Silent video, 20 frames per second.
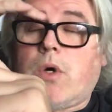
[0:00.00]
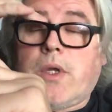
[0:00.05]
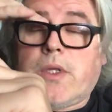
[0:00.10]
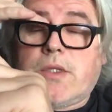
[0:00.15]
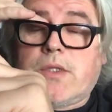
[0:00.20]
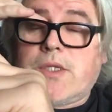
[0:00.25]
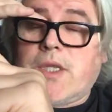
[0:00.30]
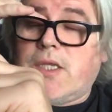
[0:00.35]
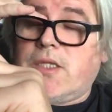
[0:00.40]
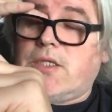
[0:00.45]
I
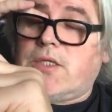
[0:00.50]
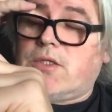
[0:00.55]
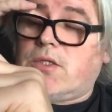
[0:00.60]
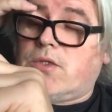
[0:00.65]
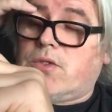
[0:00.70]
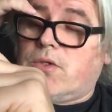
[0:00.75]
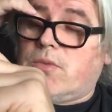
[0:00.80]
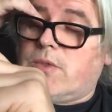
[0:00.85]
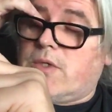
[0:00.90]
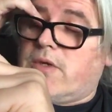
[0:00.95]
intended to
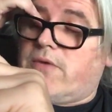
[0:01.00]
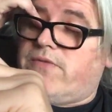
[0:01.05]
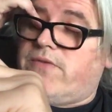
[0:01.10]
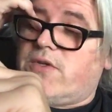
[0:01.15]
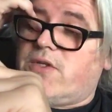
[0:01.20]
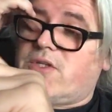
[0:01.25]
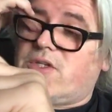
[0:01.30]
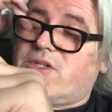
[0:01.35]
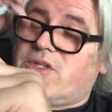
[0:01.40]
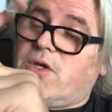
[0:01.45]
do when I
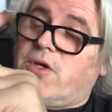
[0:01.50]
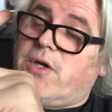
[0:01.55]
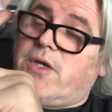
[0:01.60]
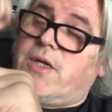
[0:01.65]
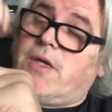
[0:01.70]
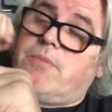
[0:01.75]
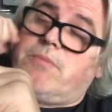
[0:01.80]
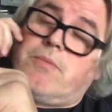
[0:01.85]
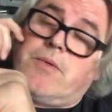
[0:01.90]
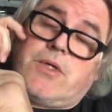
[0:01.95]
first
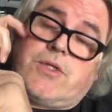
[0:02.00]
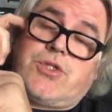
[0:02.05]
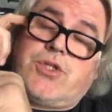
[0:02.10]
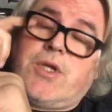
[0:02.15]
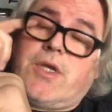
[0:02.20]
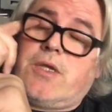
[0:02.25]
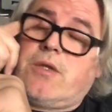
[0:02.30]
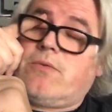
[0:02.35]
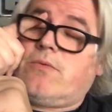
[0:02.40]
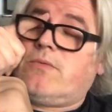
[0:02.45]
started up my
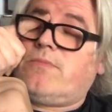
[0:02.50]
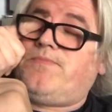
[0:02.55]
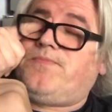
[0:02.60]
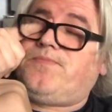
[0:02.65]
channel